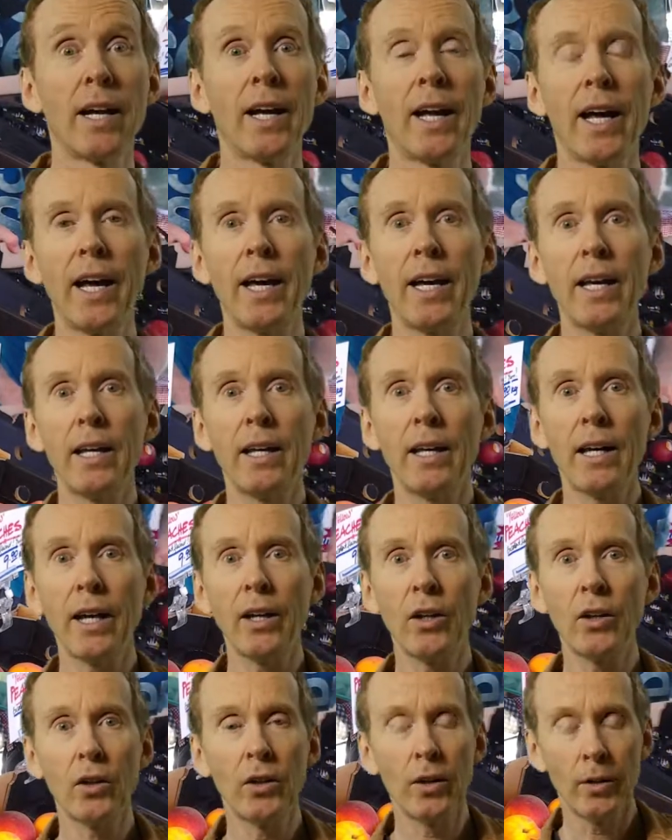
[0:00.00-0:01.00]
Hey, how you
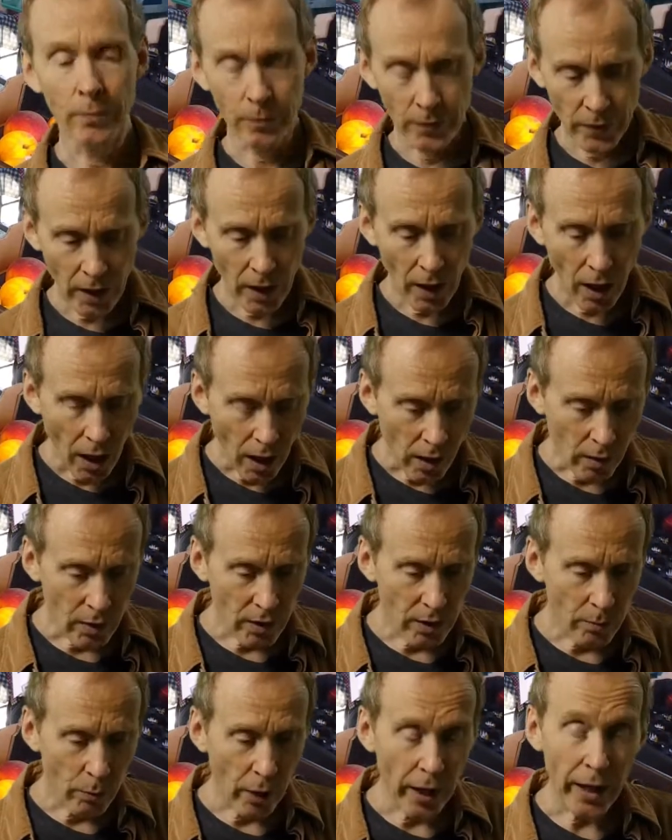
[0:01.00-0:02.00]
doing? I
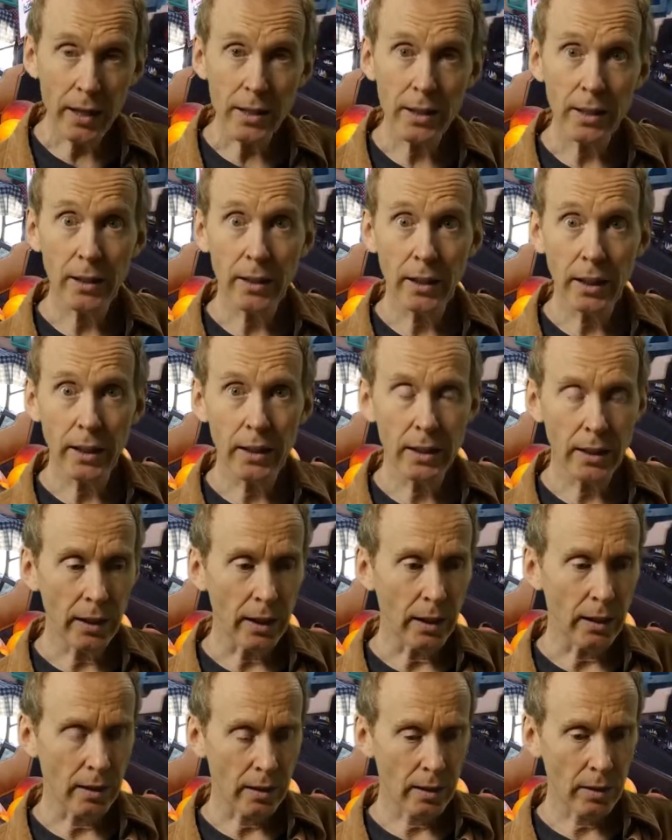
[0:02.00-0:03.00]
was browsing the
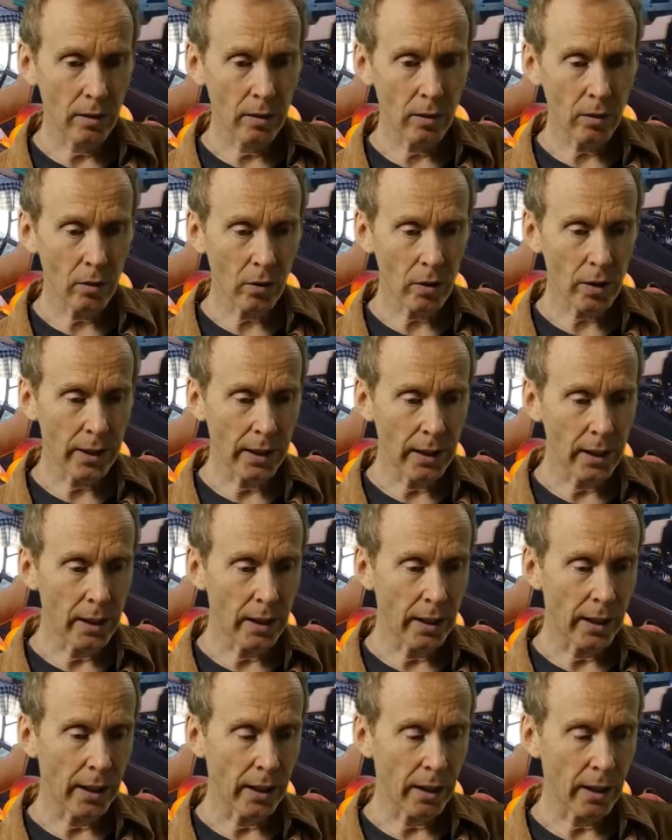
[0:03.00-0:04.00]
internet. I was looking across the
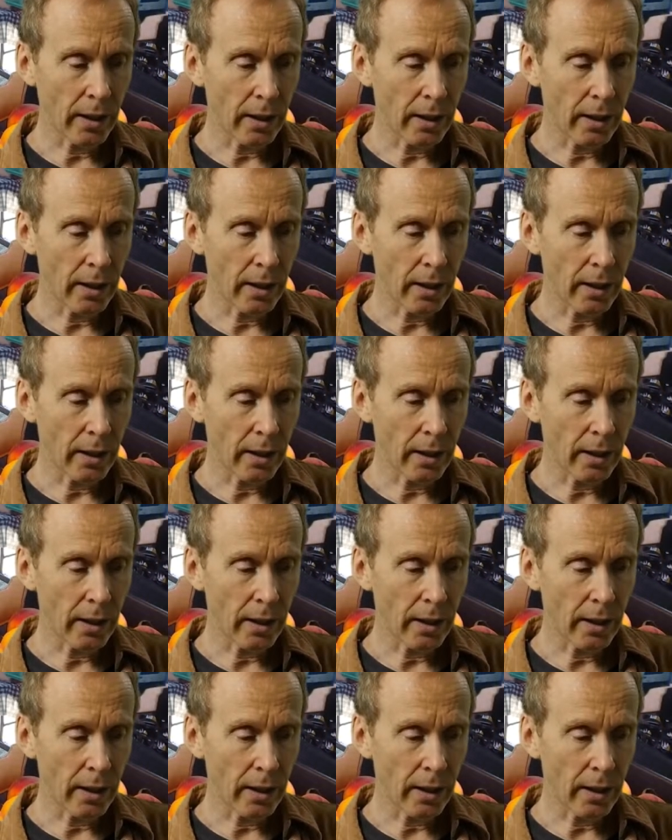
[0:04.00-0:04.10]
internet.